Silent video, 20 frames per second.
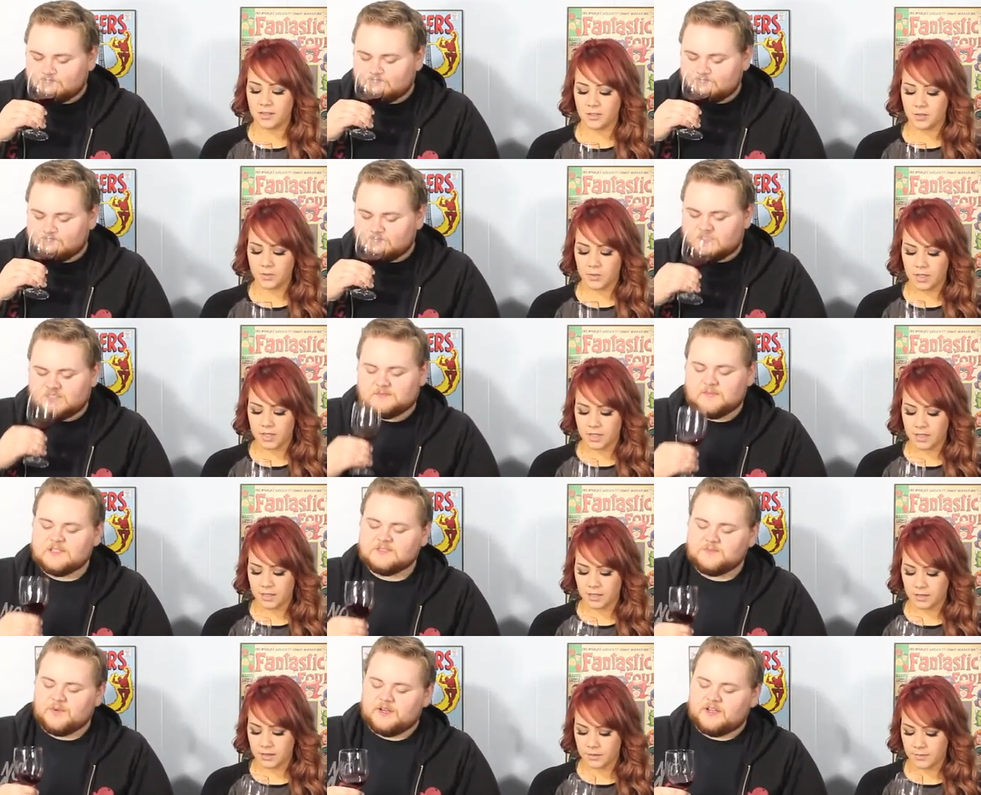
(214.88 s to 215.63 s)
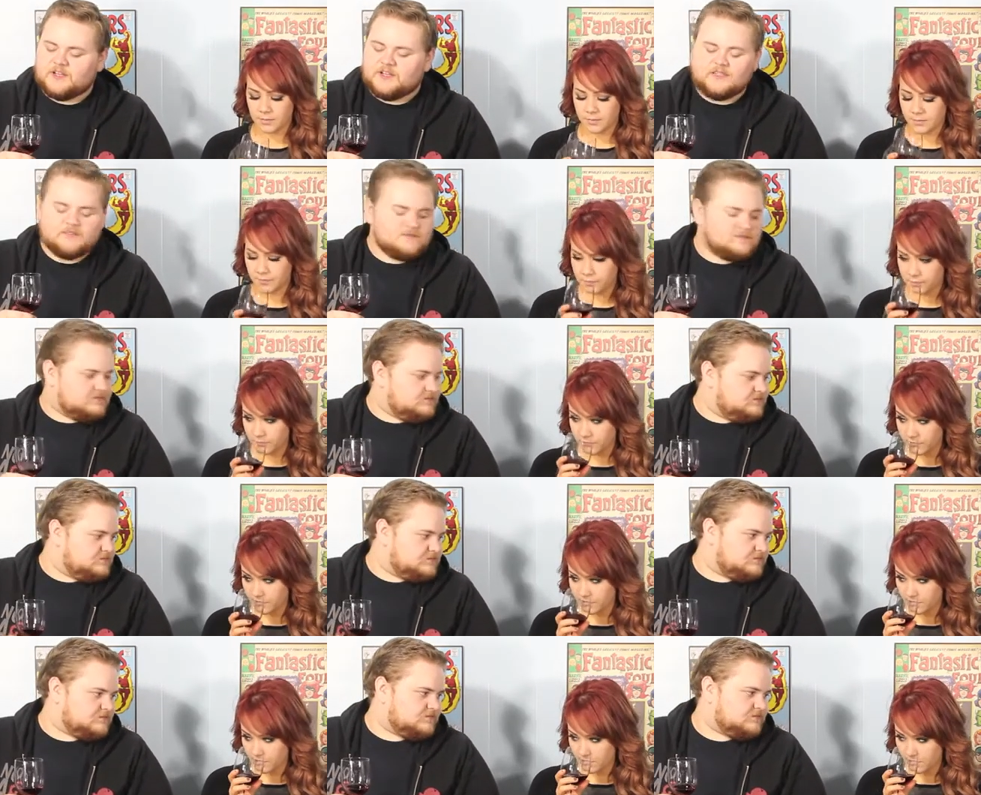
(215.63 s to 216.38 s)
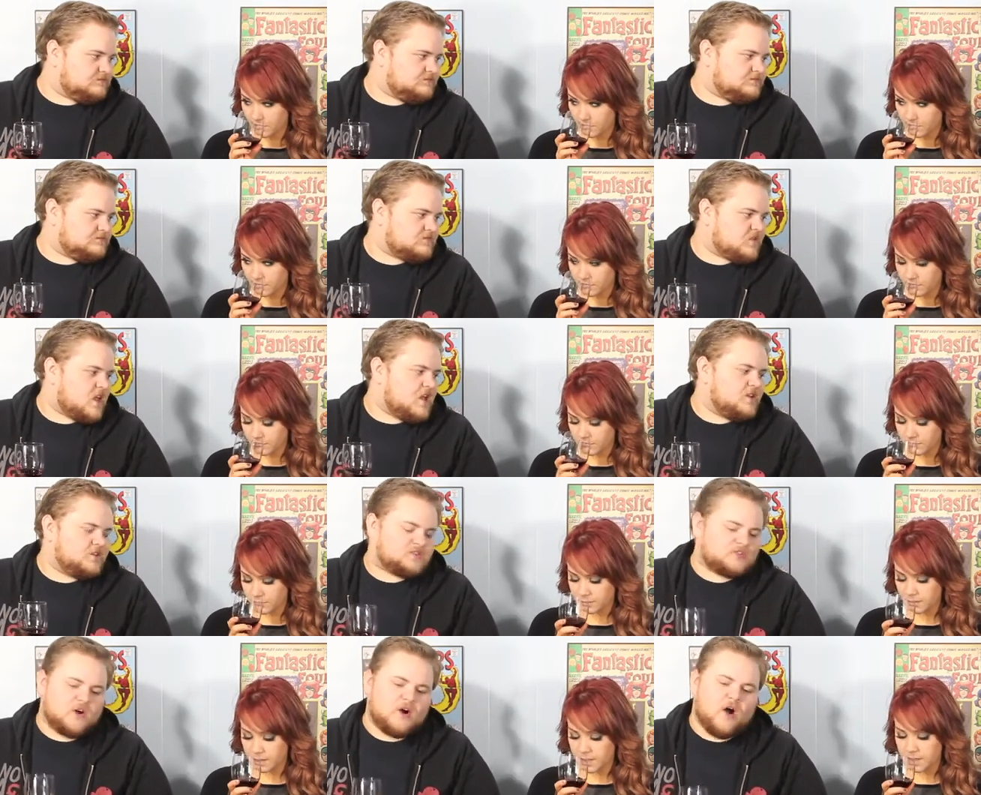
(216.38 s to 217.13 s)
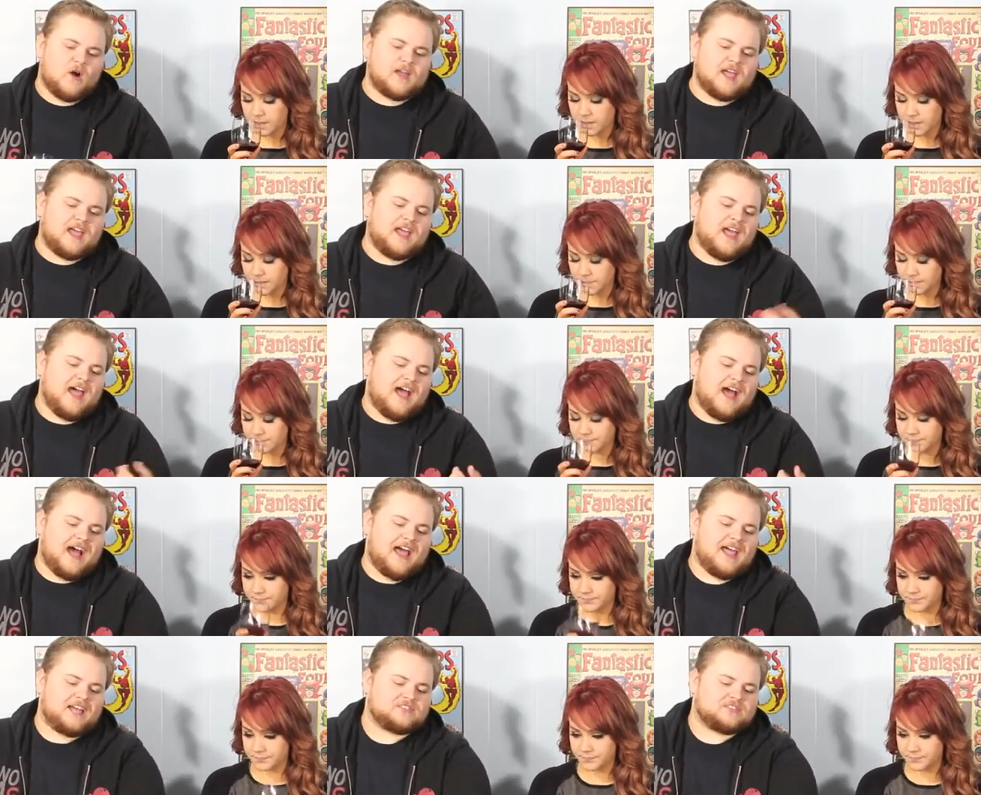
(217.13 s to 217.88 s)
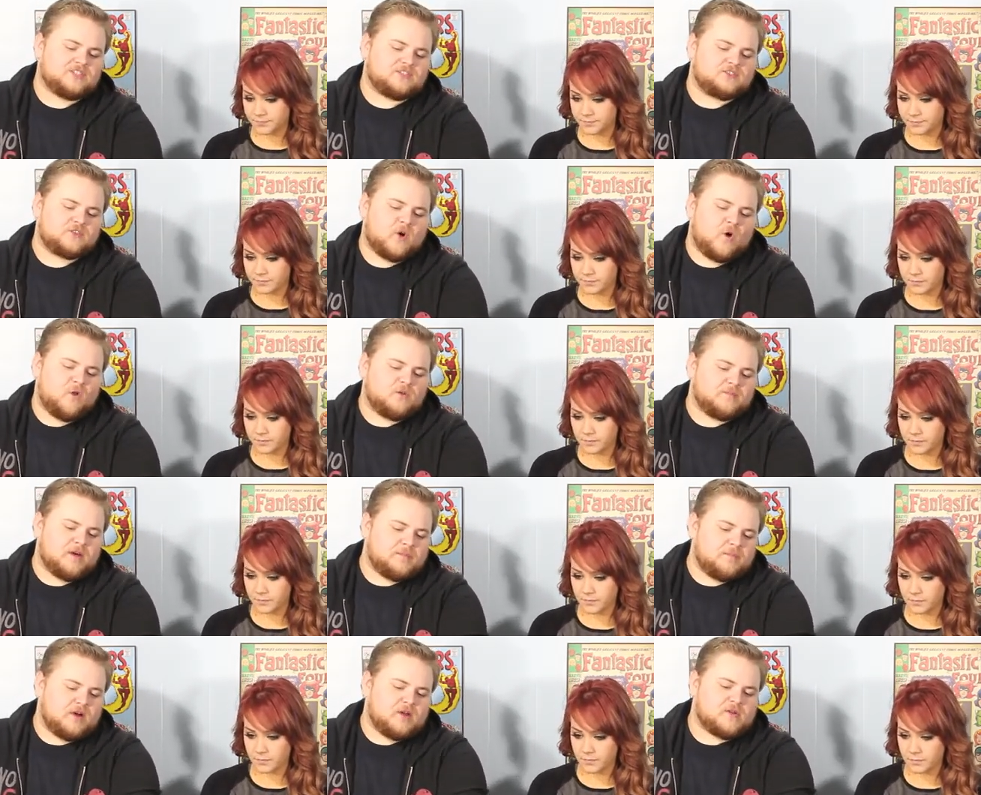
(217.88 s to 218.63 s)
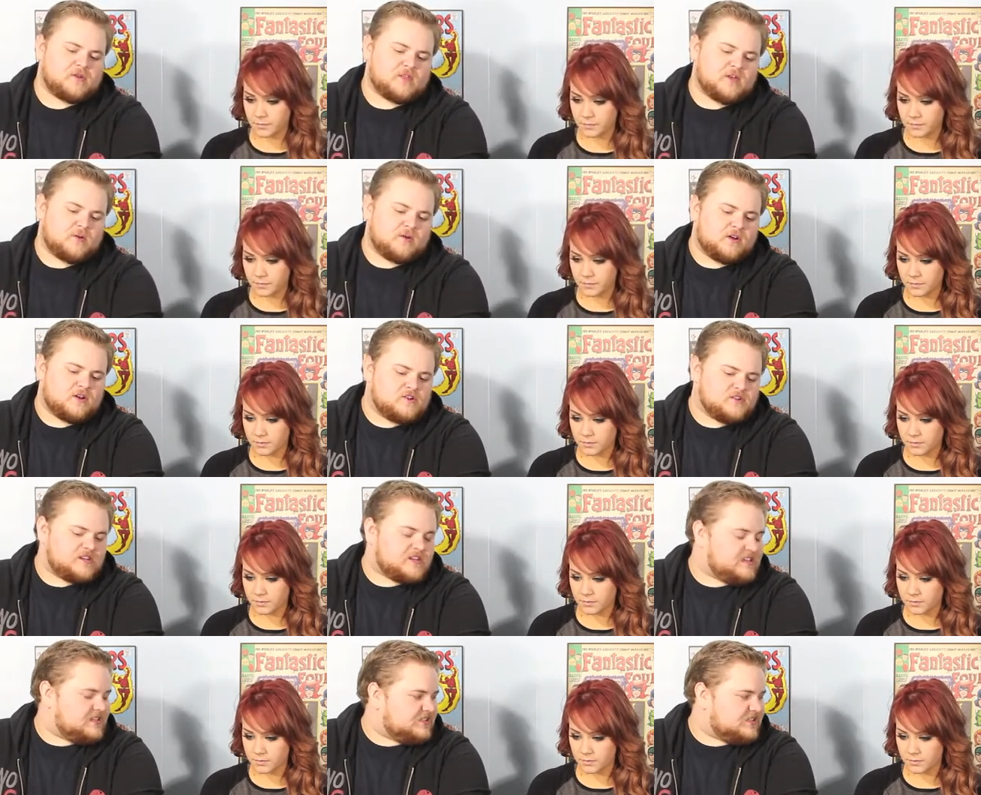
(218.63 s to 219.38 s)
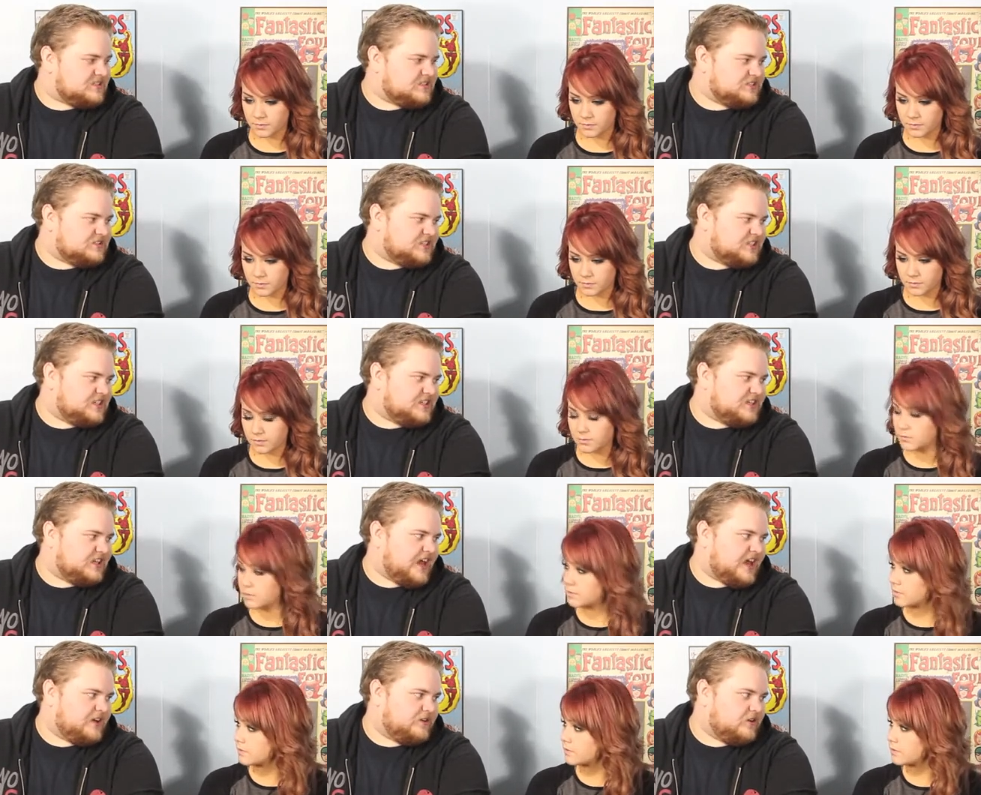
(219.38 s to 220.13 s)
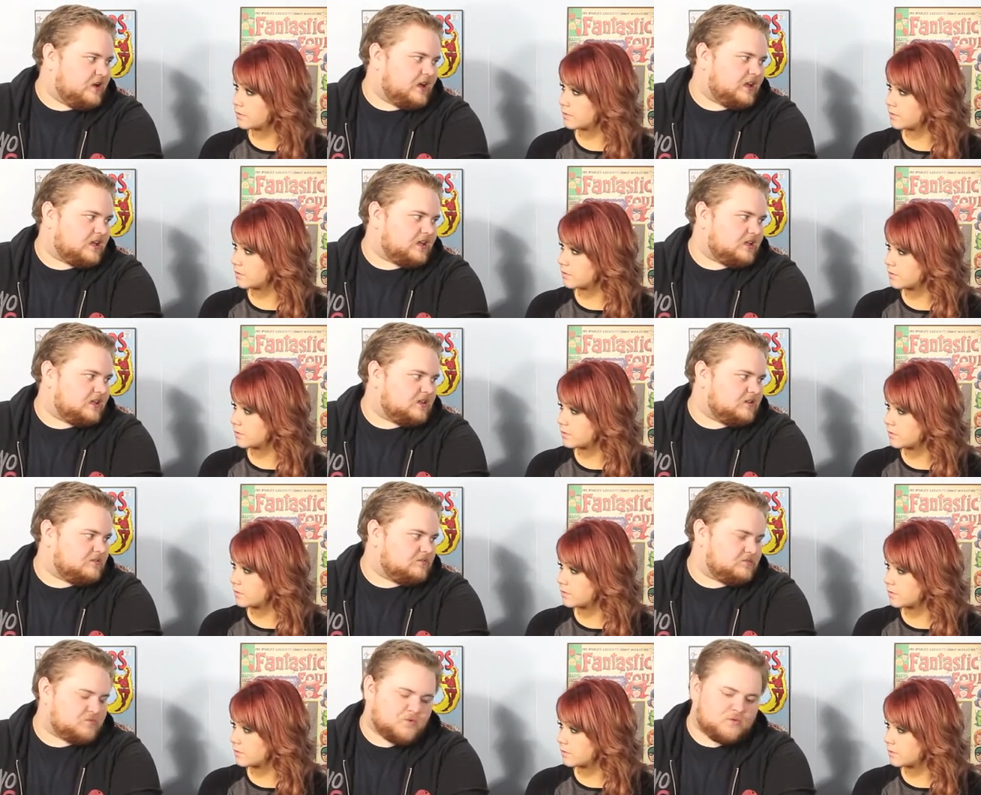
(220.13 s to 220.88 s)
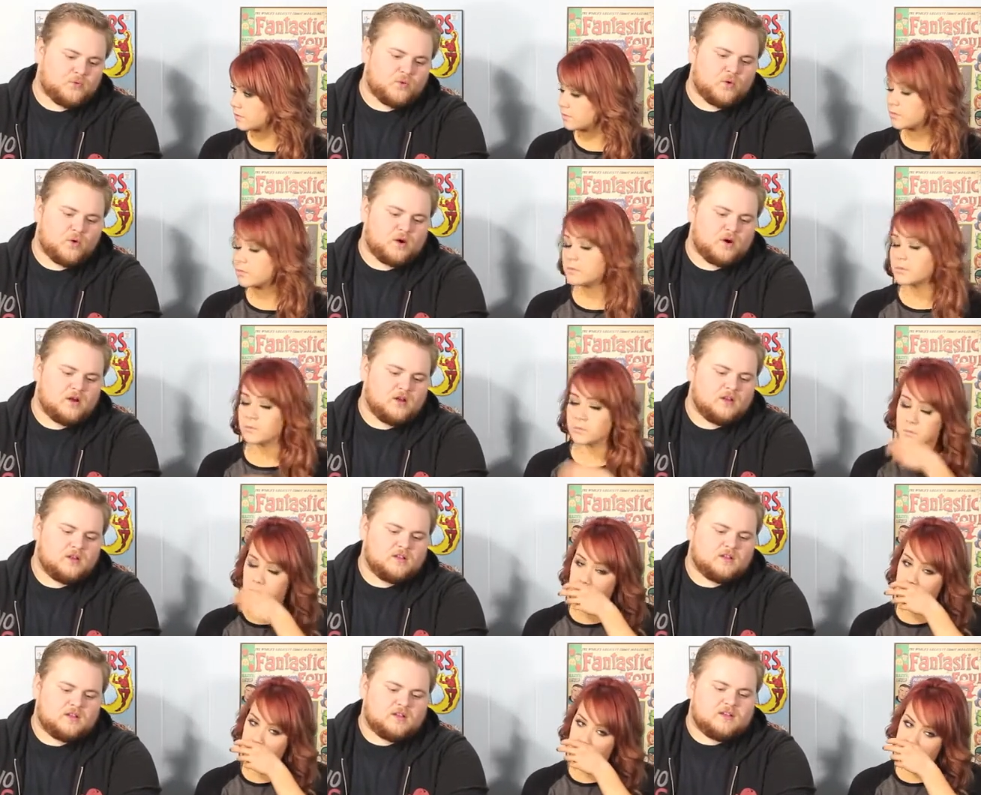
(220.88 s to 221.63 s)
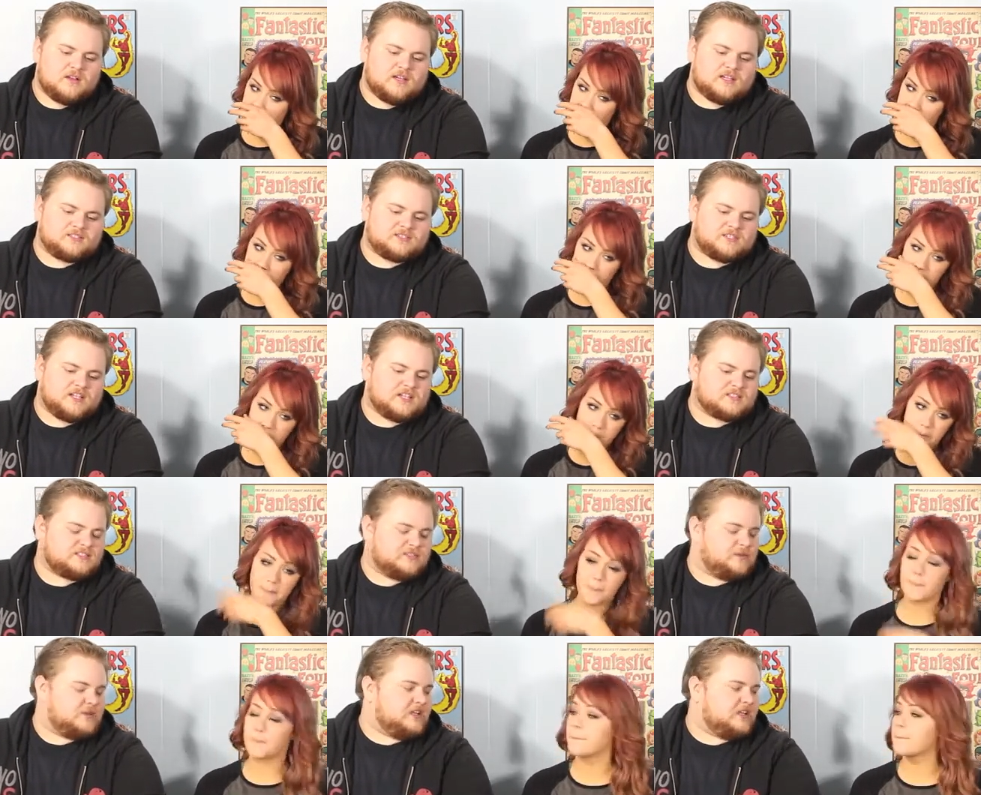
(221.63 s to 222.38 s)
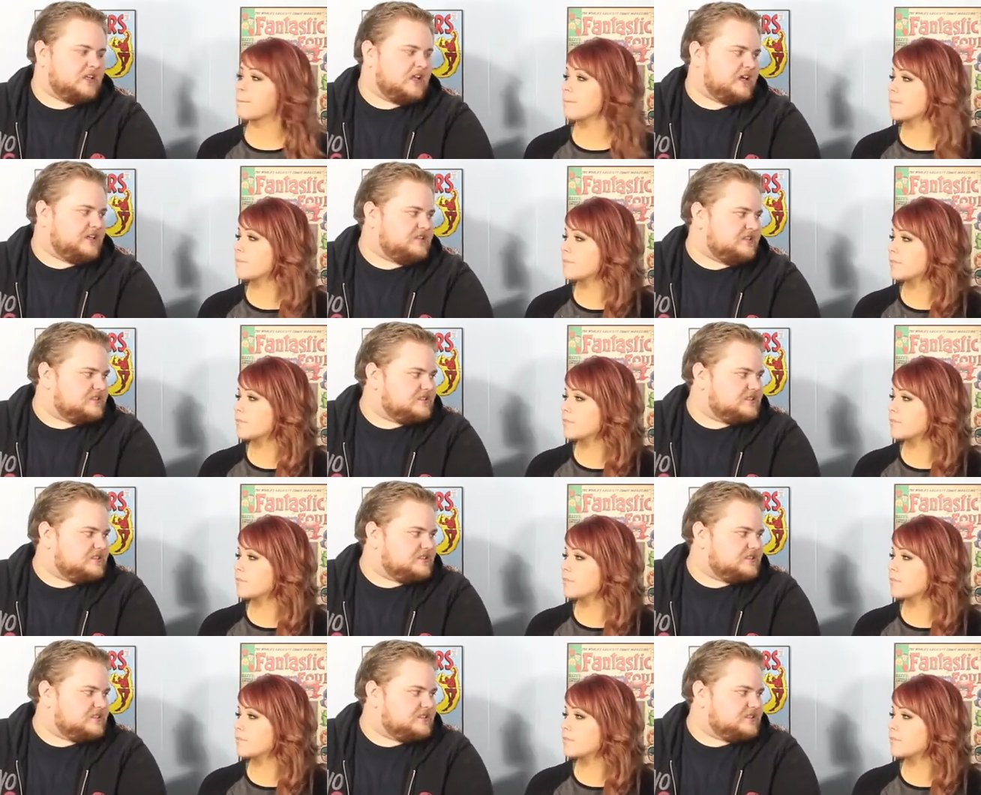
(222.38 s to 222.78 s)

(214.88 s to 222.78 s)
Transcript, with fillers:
Speaker 1: Drinking. Smells pretty good. So, okay, I actually told my mother that we were drinking this, and she had drank it before, and she actually really liked